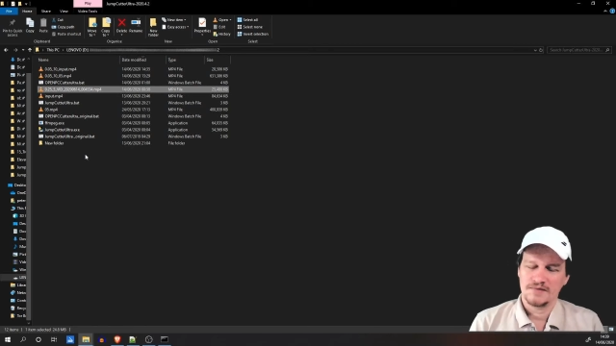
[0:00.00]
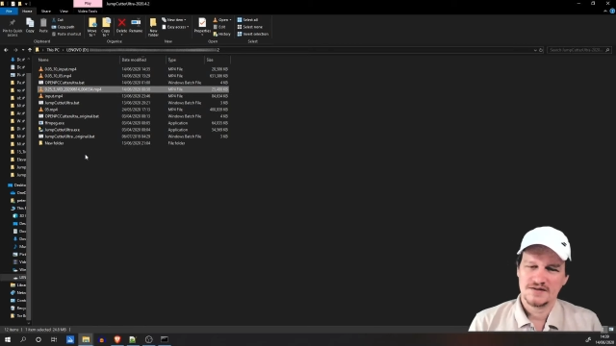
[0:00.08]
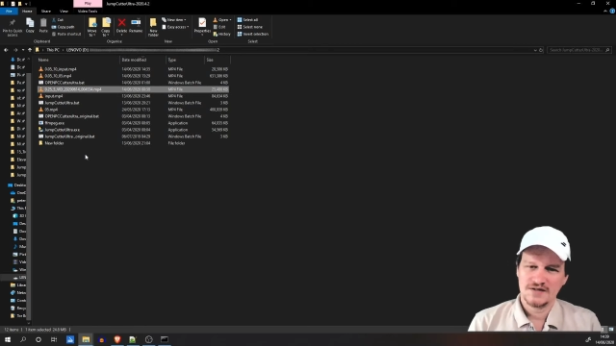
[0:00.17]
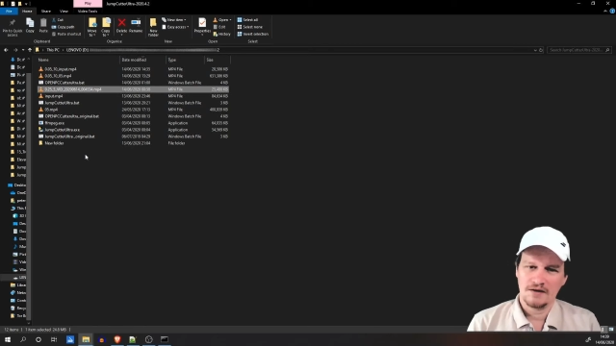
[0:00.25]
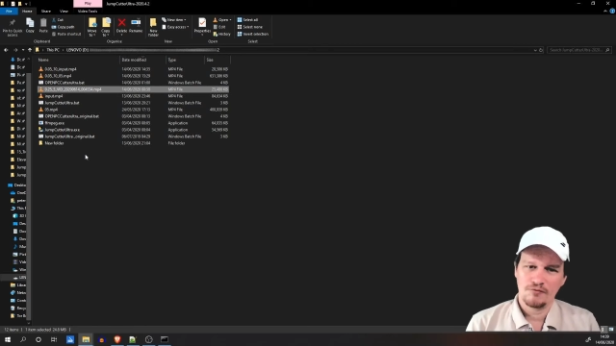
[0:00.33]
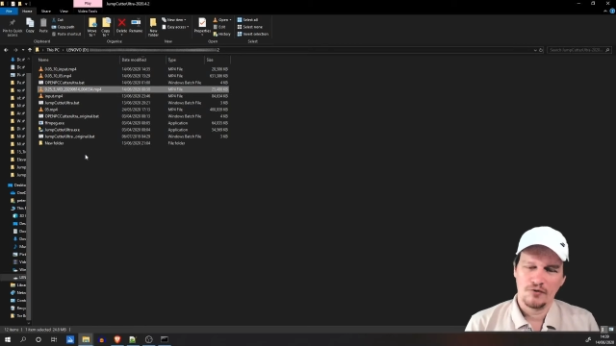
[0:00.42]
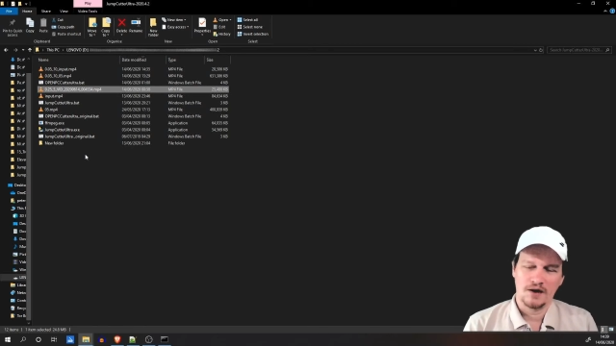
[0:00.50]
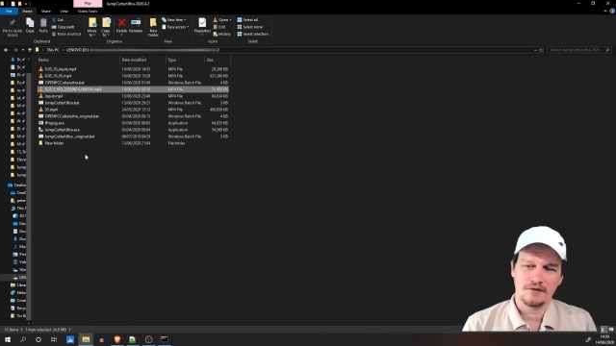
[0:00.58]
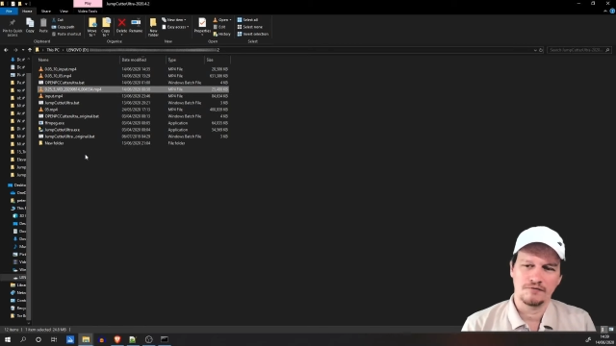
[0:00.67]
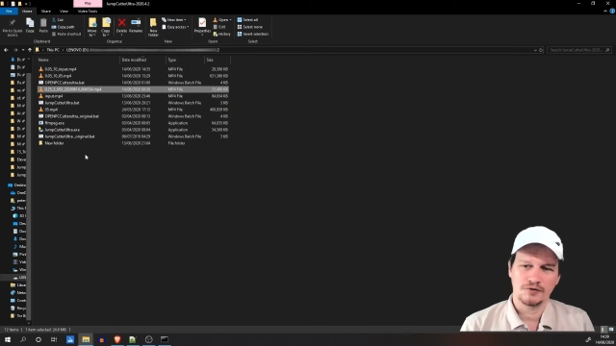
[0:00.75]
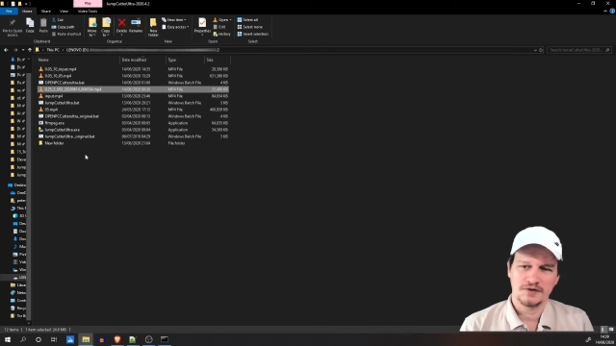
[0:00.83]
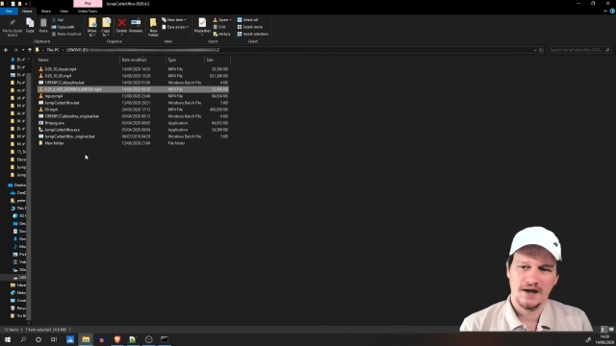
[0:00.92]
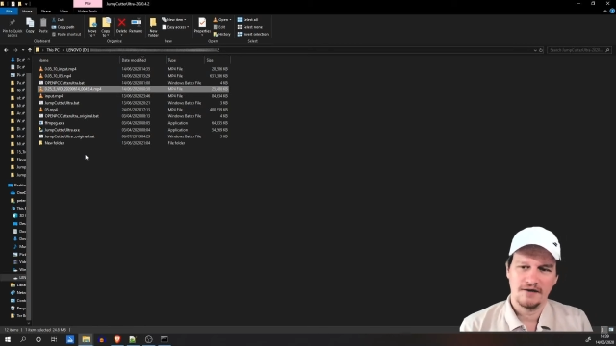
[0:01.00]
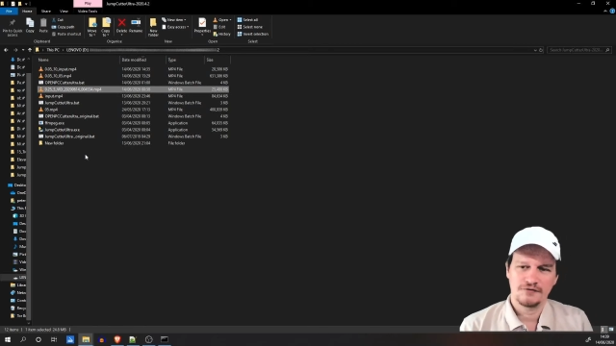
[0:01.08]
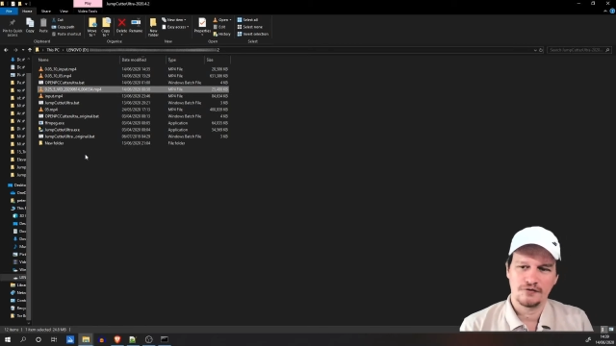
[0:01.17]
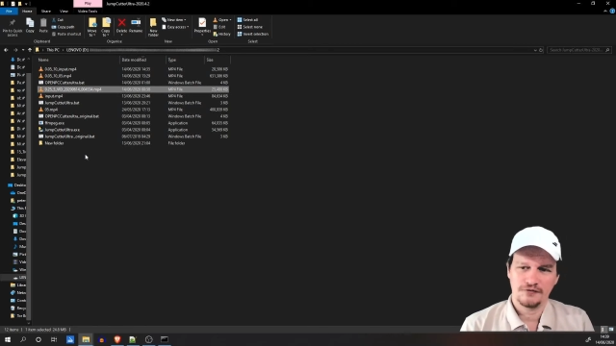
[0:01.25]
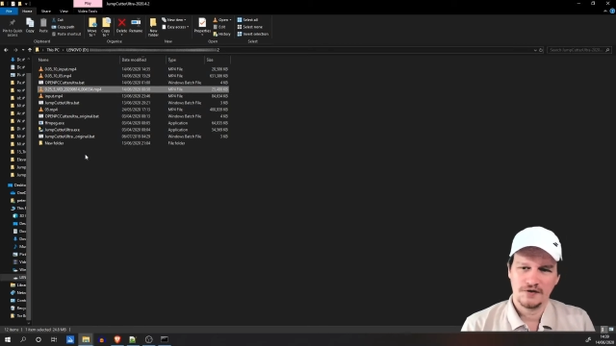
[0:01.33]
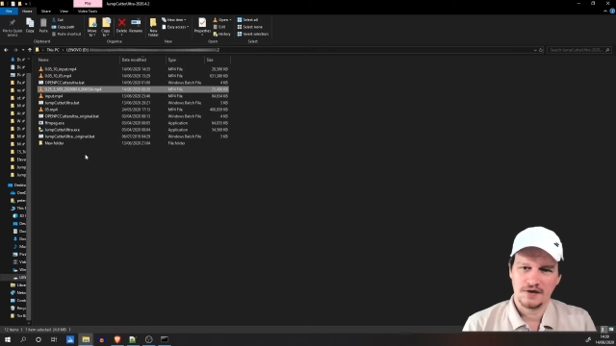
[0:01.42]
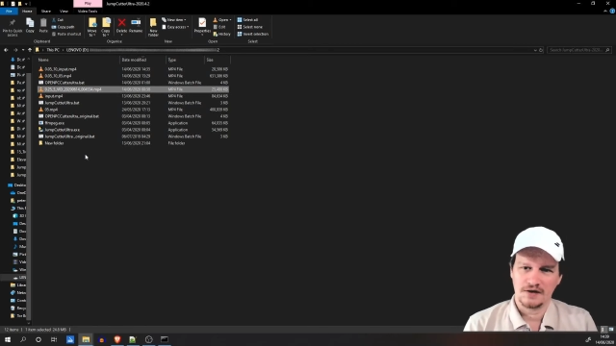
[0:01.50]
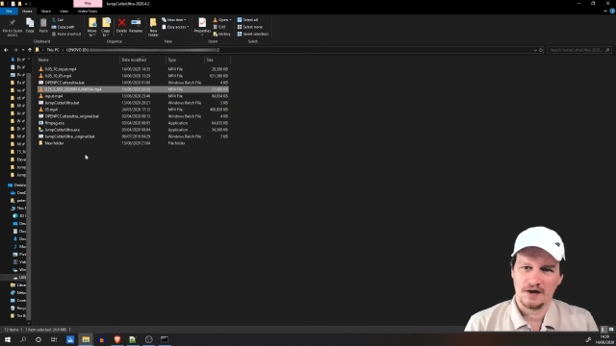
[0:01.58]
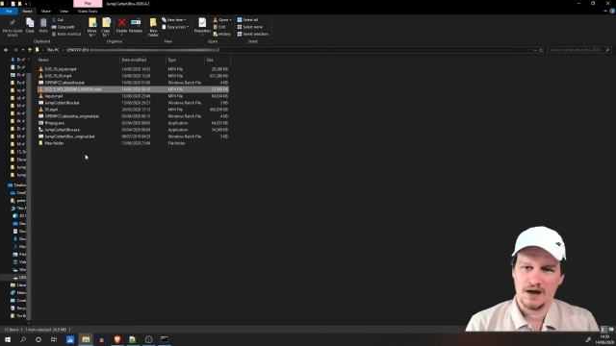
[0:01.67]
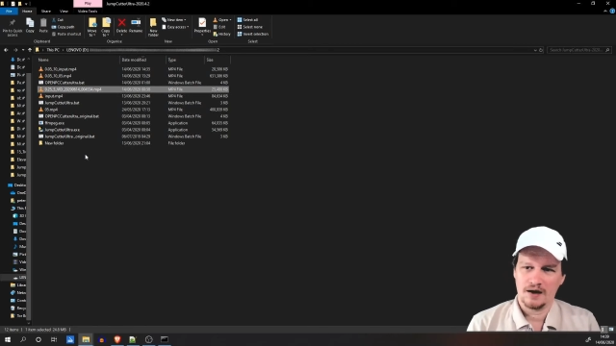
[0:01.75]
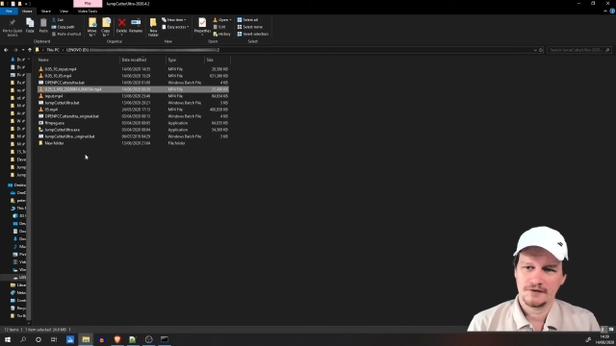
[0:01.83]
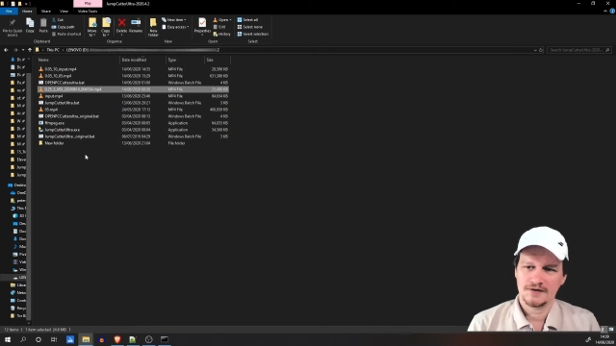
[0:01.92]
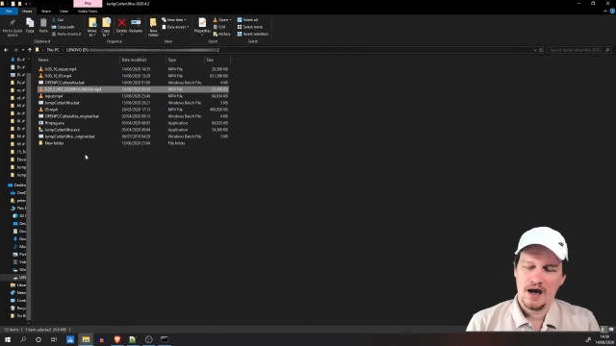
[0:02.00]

someone would have to figure out